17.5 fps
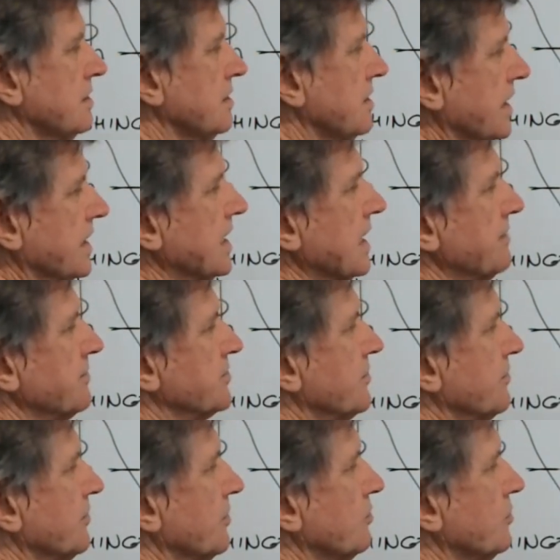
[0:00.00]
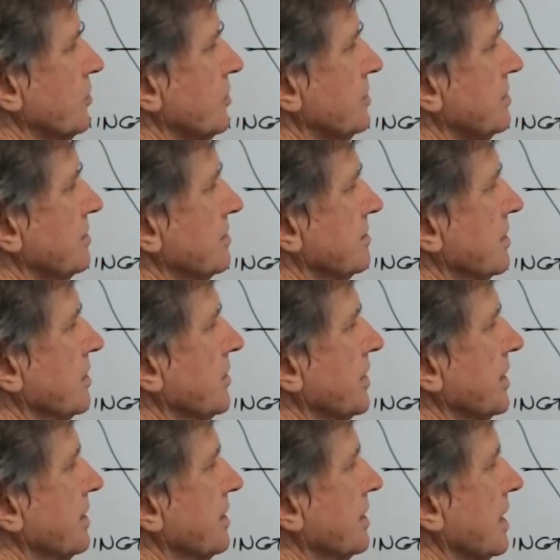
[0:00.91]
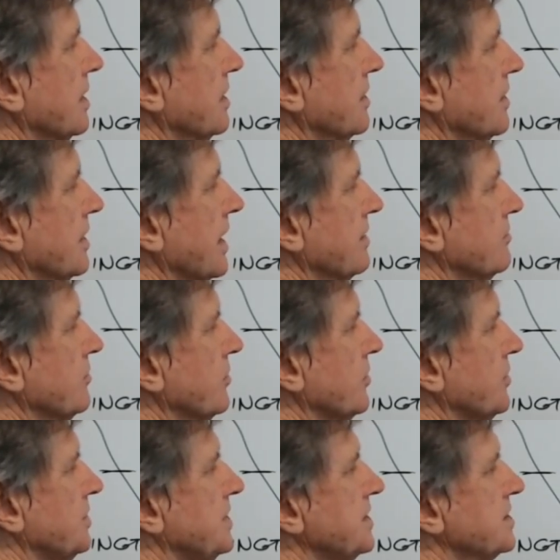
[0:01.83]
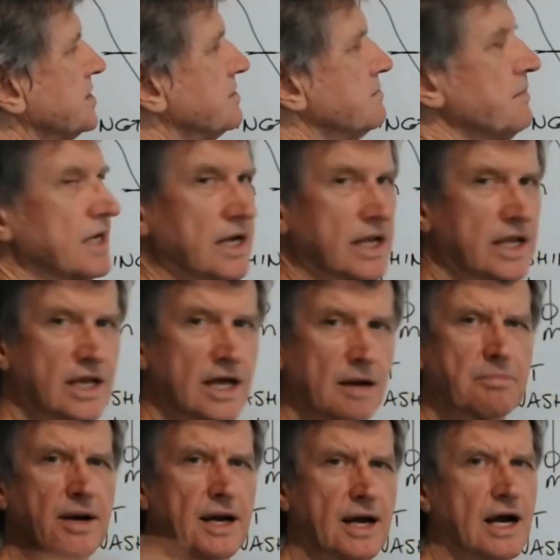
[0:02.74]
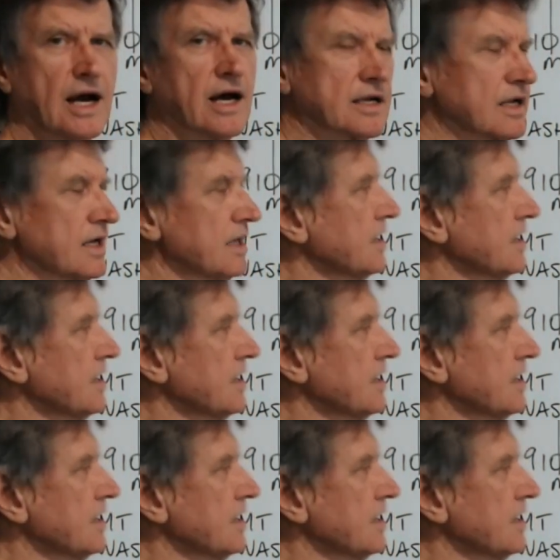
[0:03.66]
it comes from the word, the Latin word dis, meaning apart,